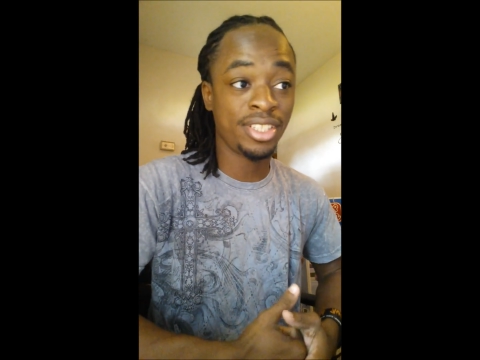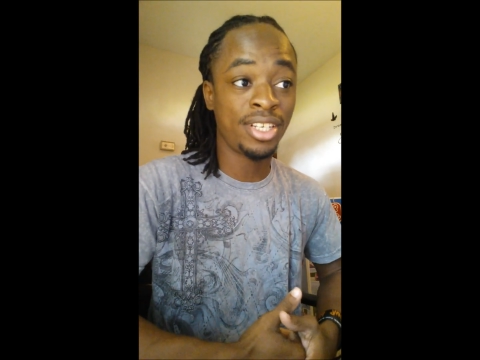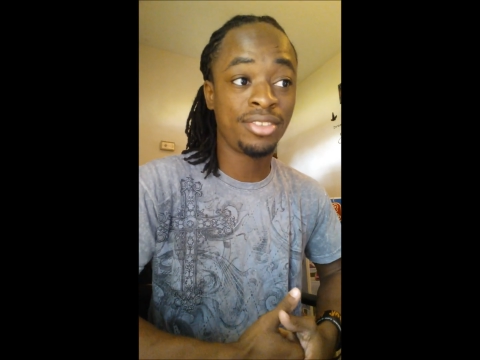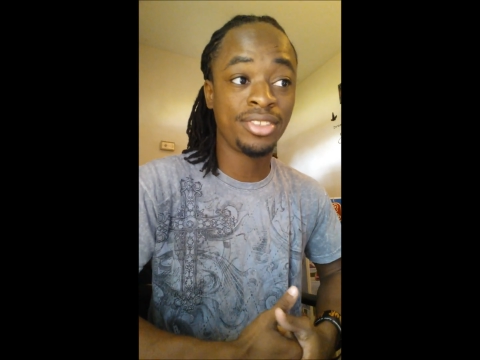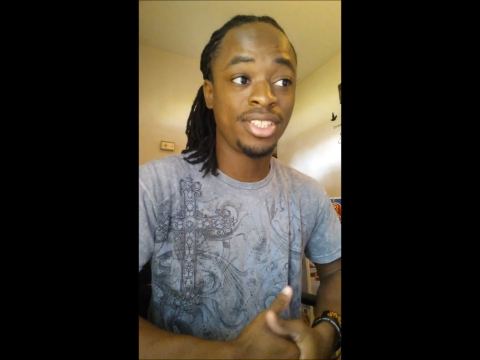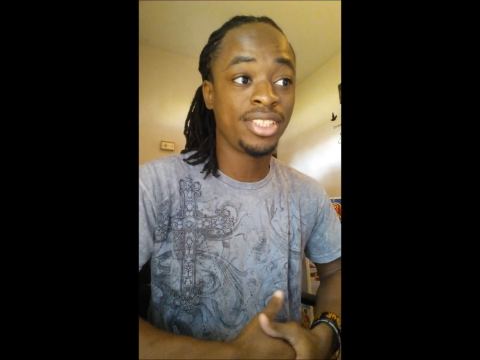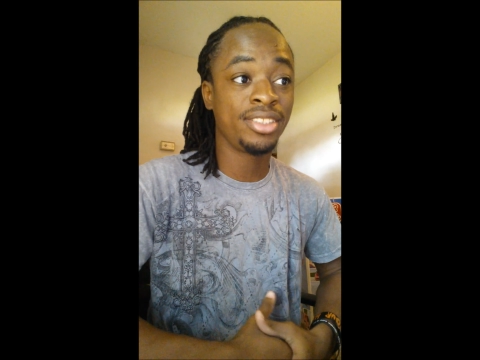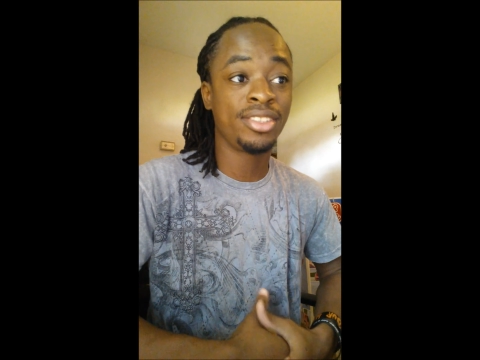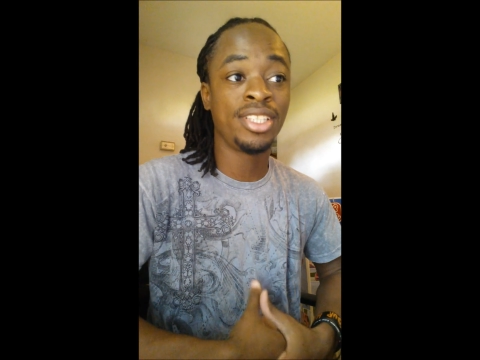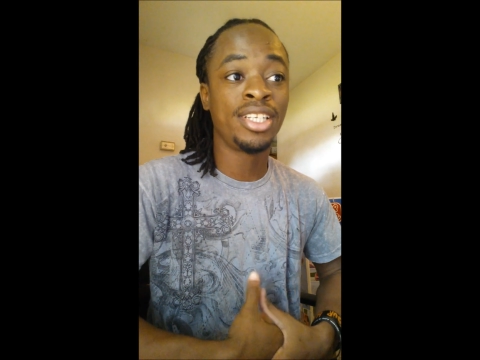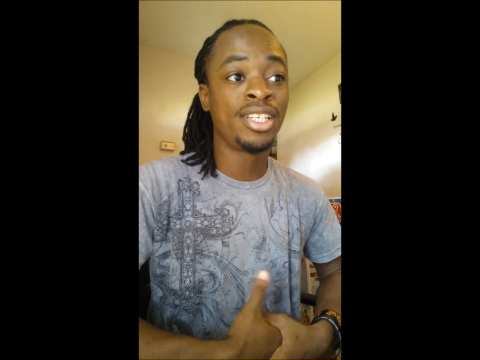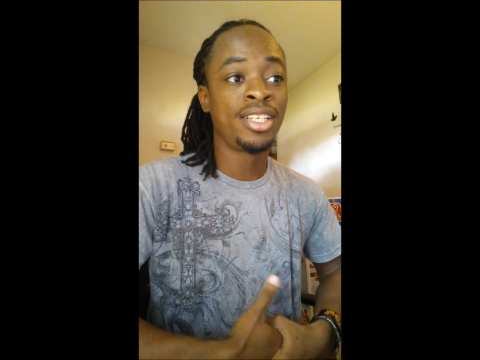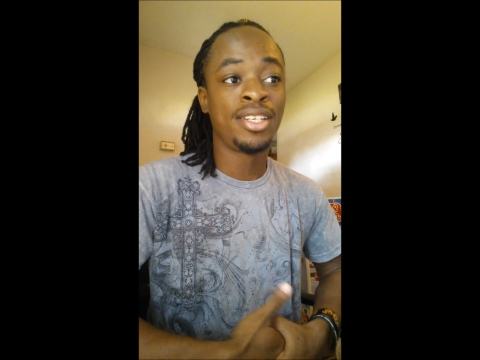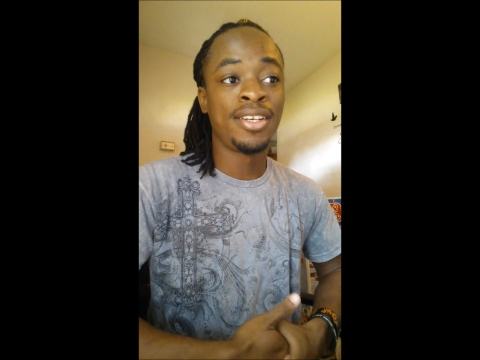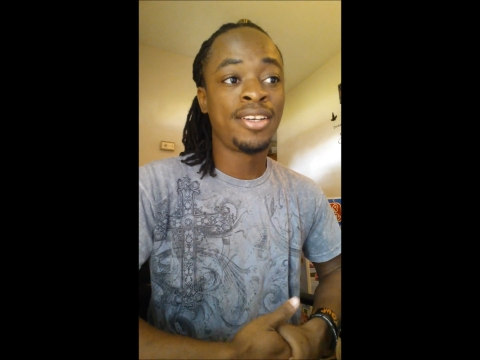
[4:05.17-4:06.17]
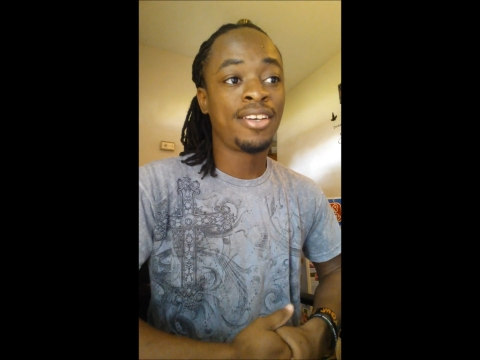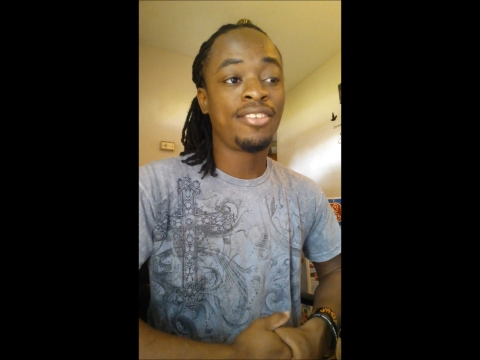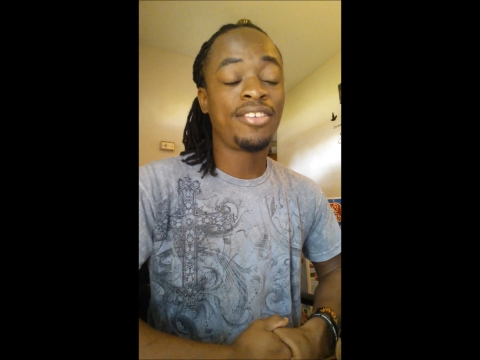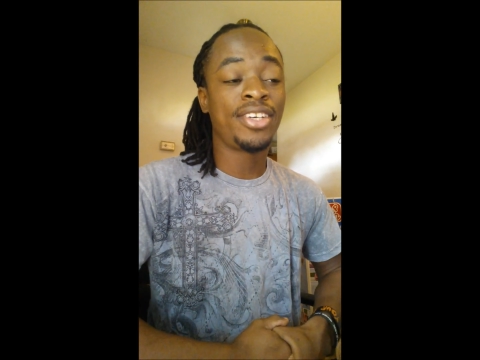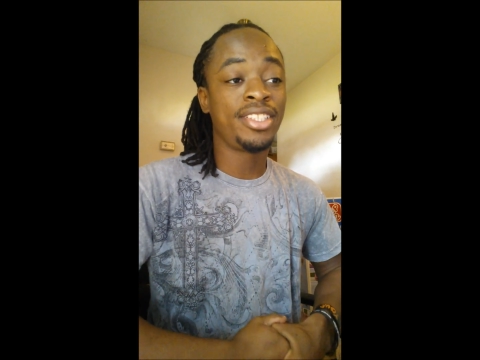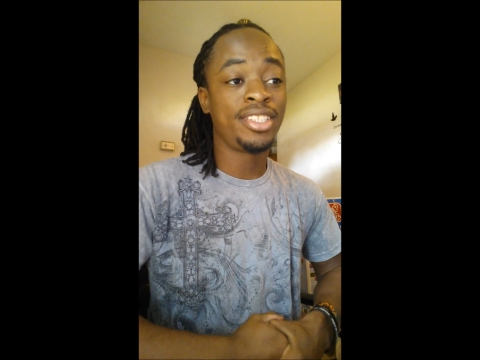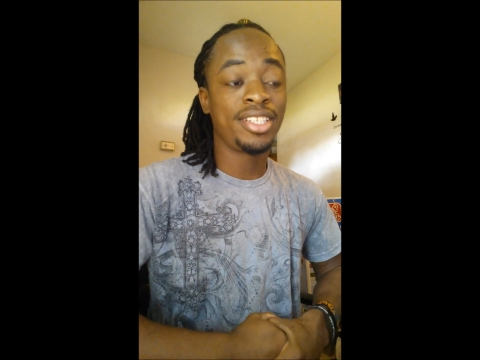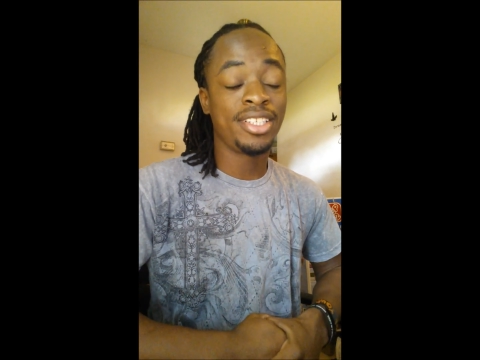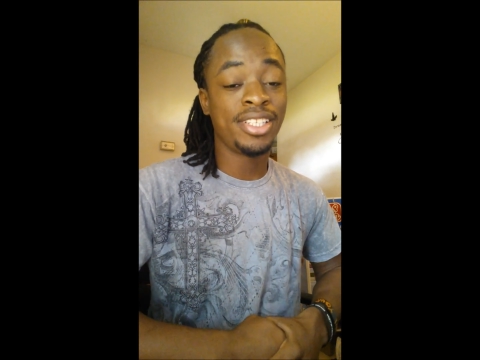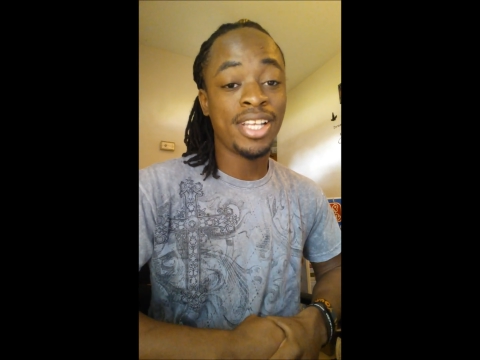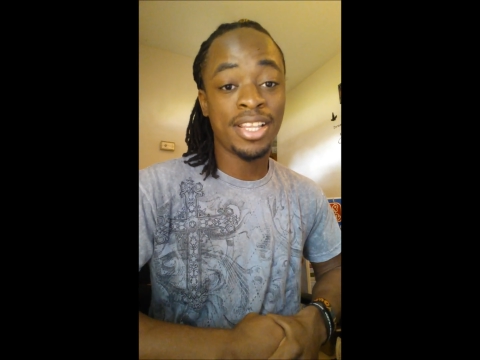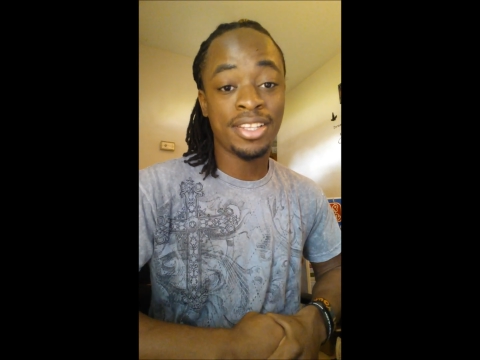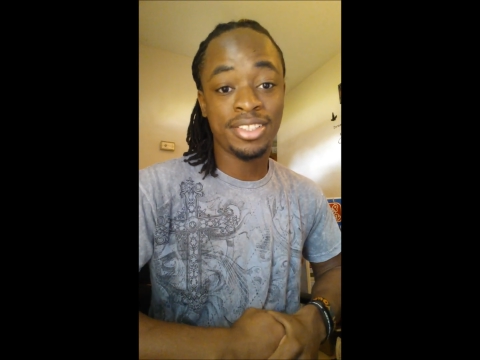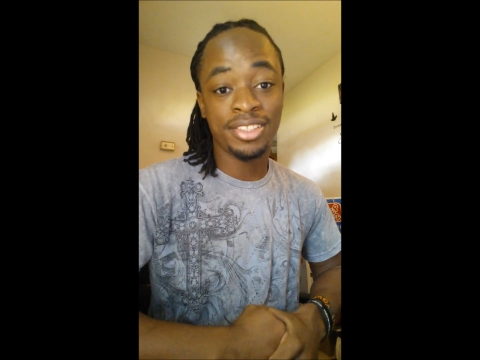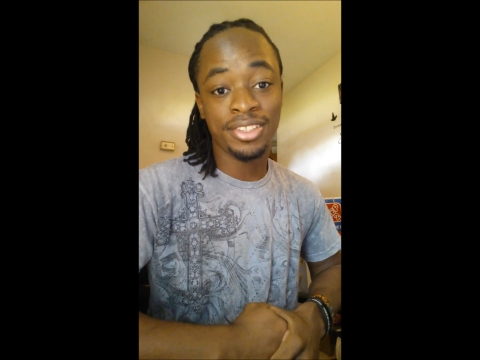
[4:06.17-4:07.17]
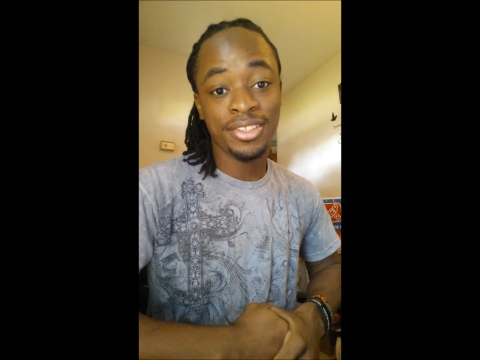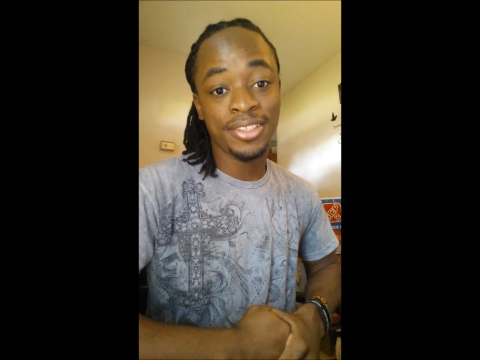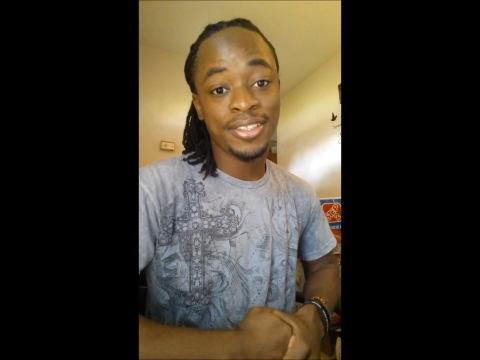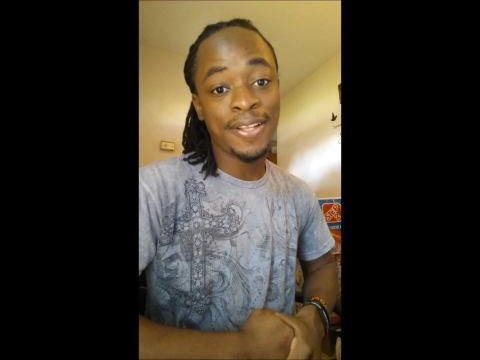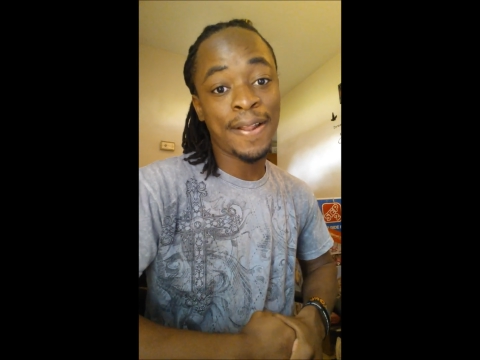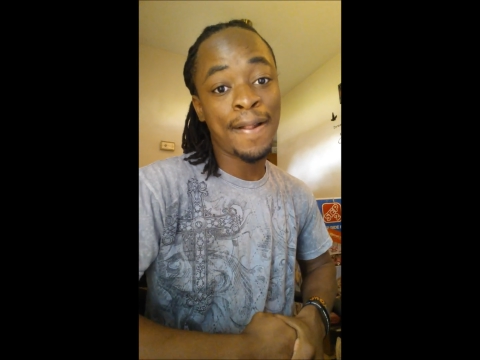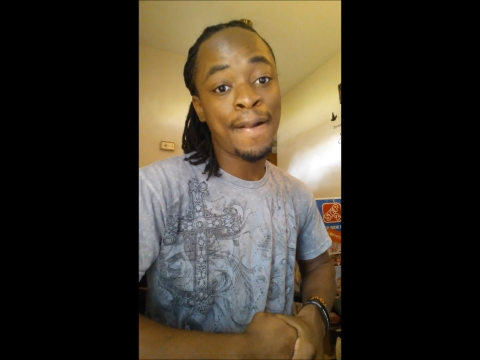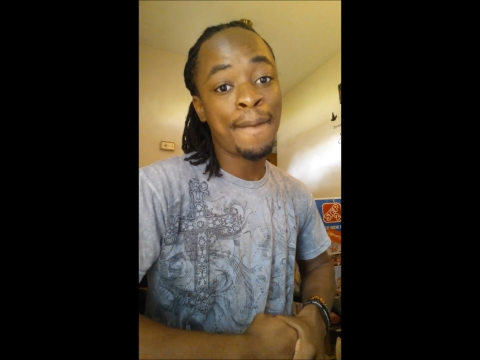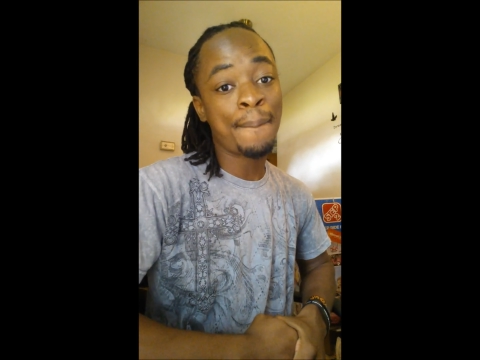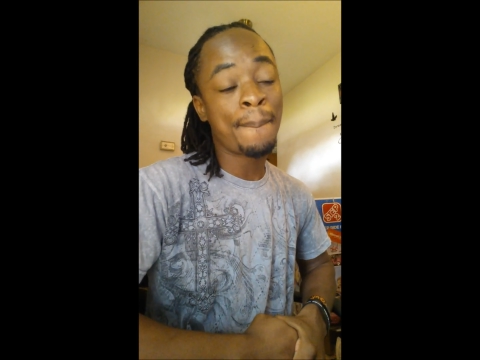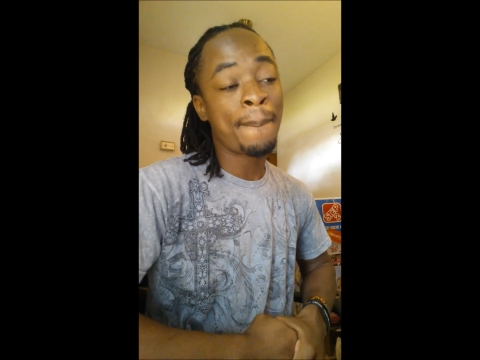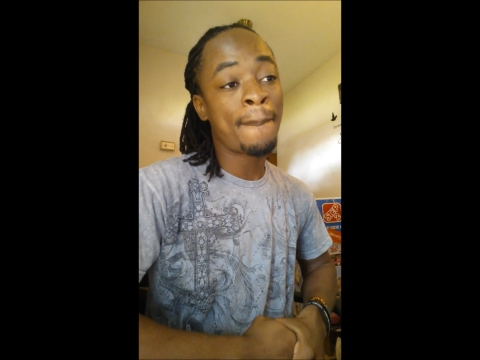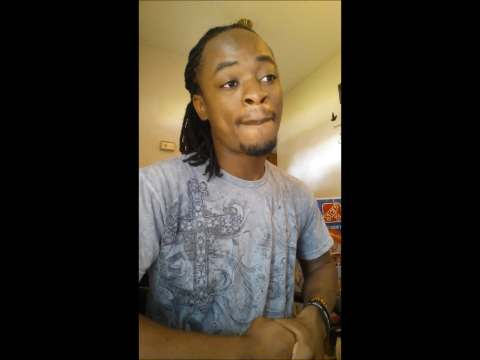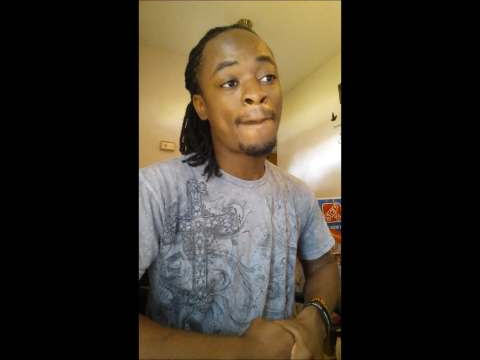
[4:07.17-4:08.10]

I don't think it's fighting to the that serious. Um,